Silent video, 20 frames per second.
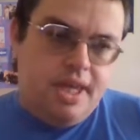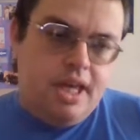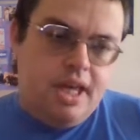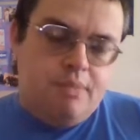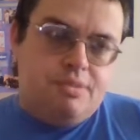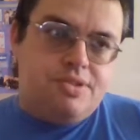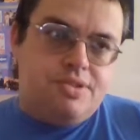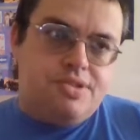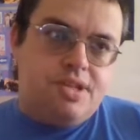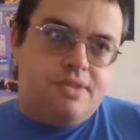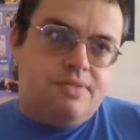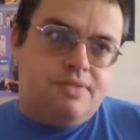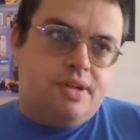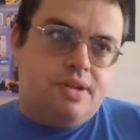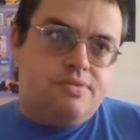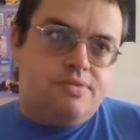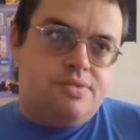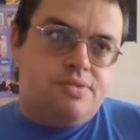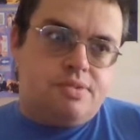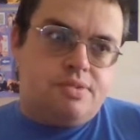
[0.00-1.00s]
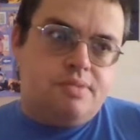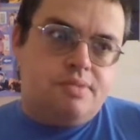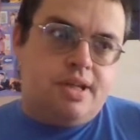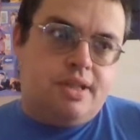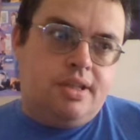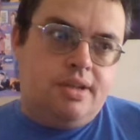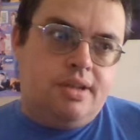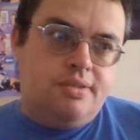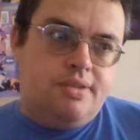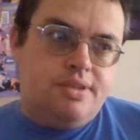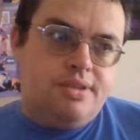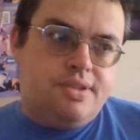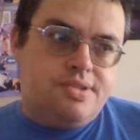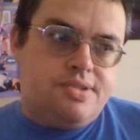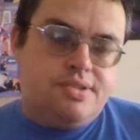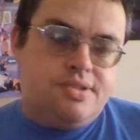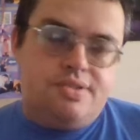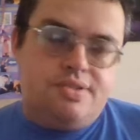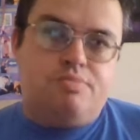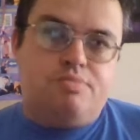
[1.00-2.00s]
I mean, so far we've talked about loneliness
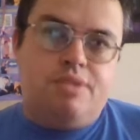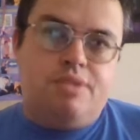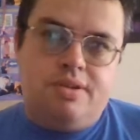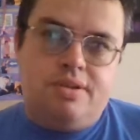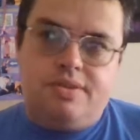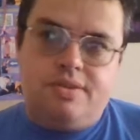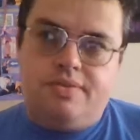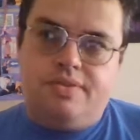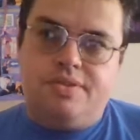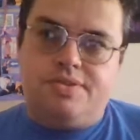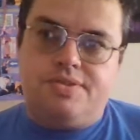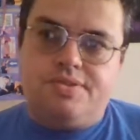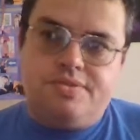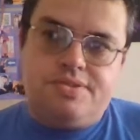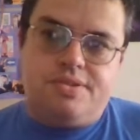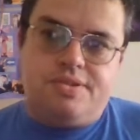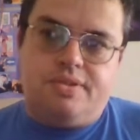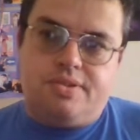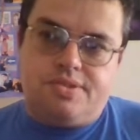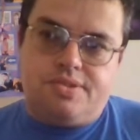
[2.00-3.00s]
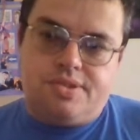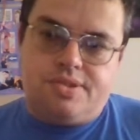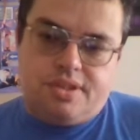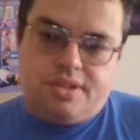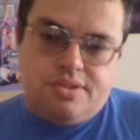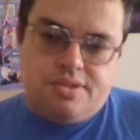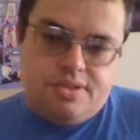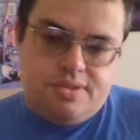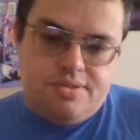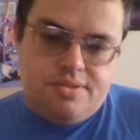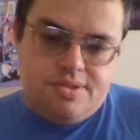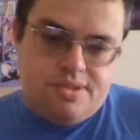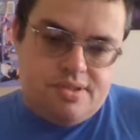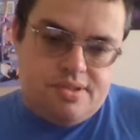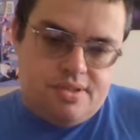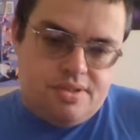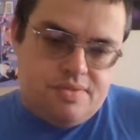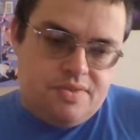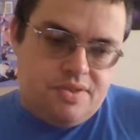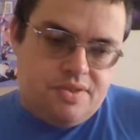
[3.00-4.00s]
and despair in the first 2 songs, and it continues into
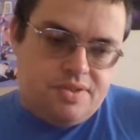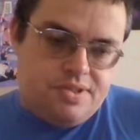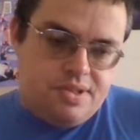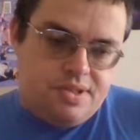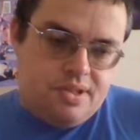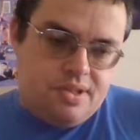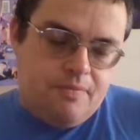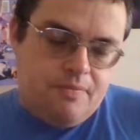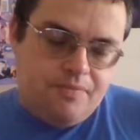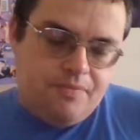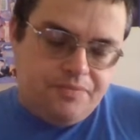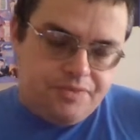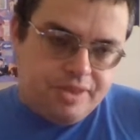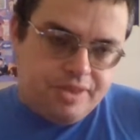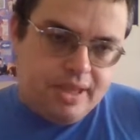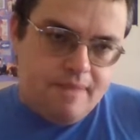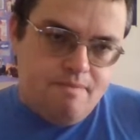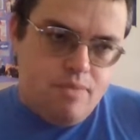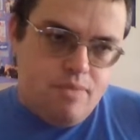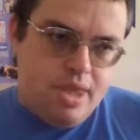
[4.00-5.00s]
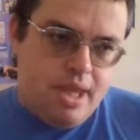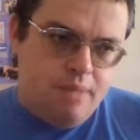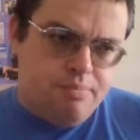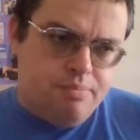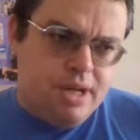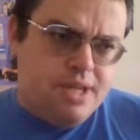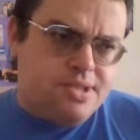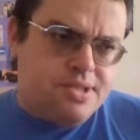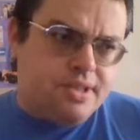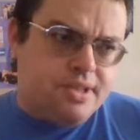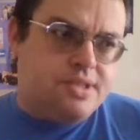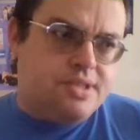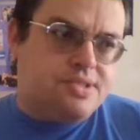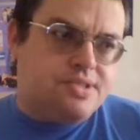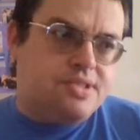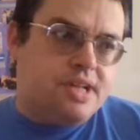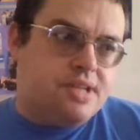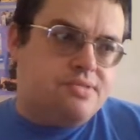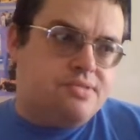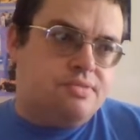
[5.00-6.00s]
this third song. Basically, it
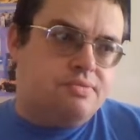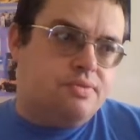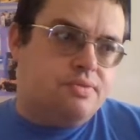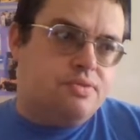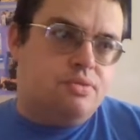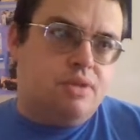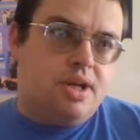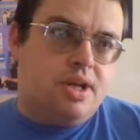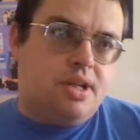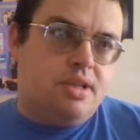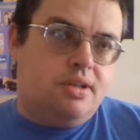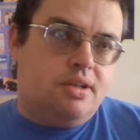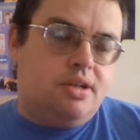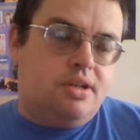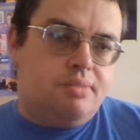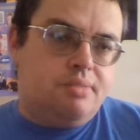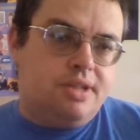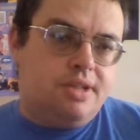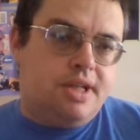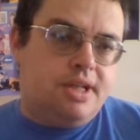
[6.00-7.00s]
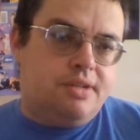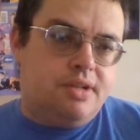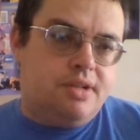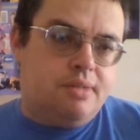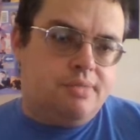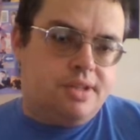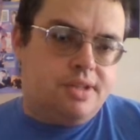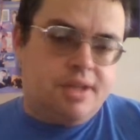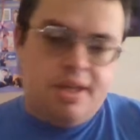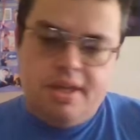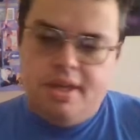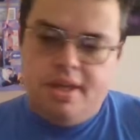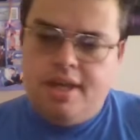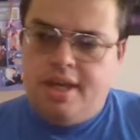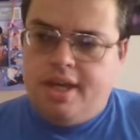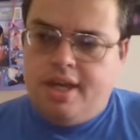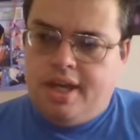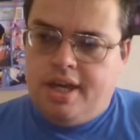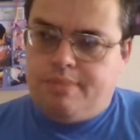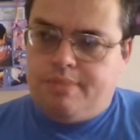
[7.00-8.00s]
starts off with quite a long piano opening,
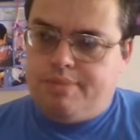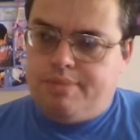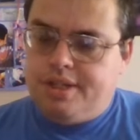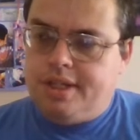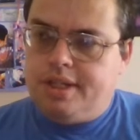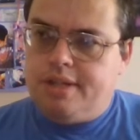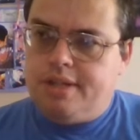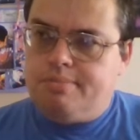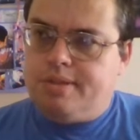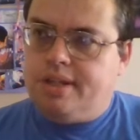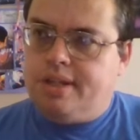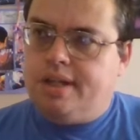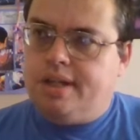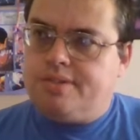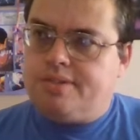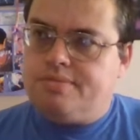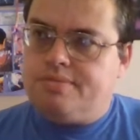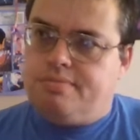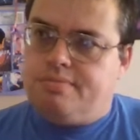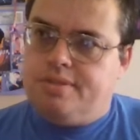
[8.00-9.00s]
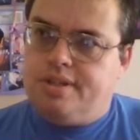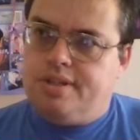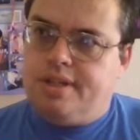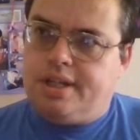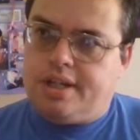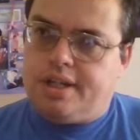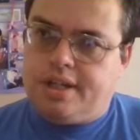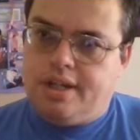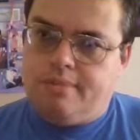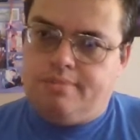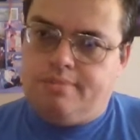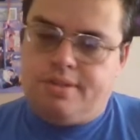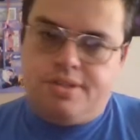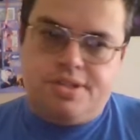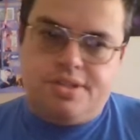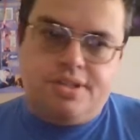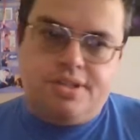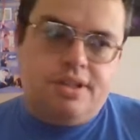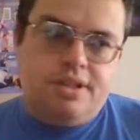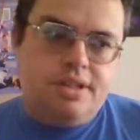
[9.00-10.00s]
and the piano playing is really
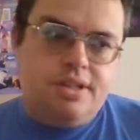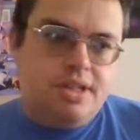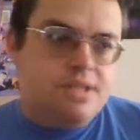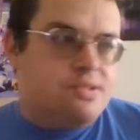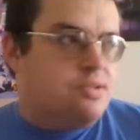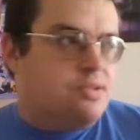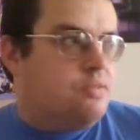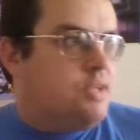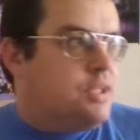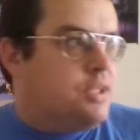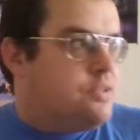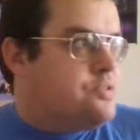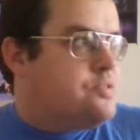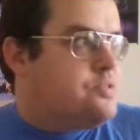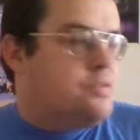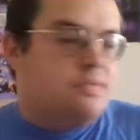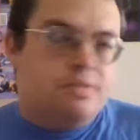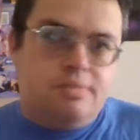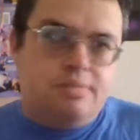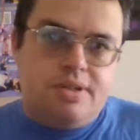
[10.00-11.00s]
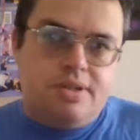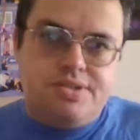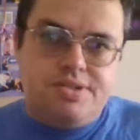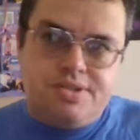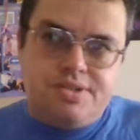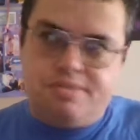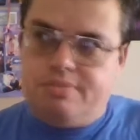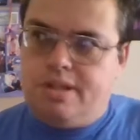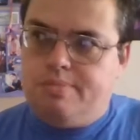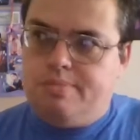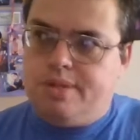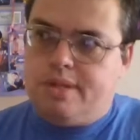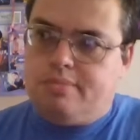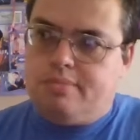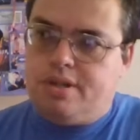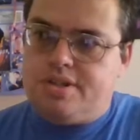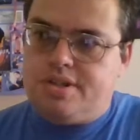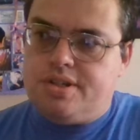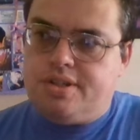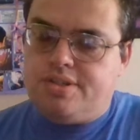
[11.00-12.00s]
accomplished. You get sort of like this sort of almost sweeping
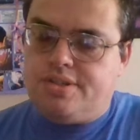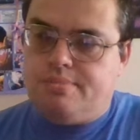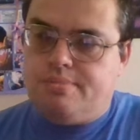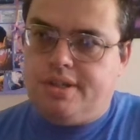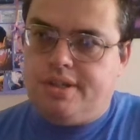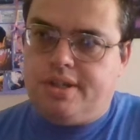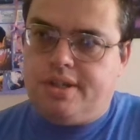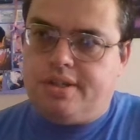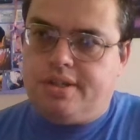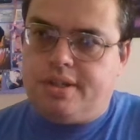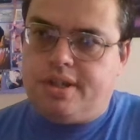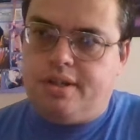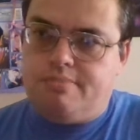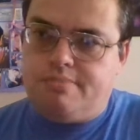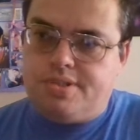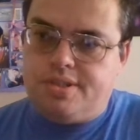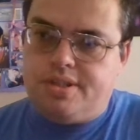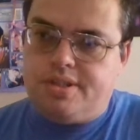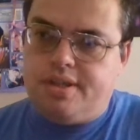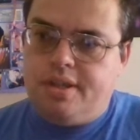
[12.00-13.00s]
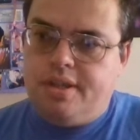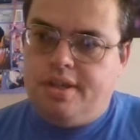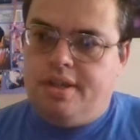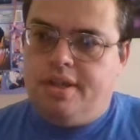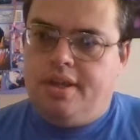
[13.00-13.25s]
motion as the piano comes in,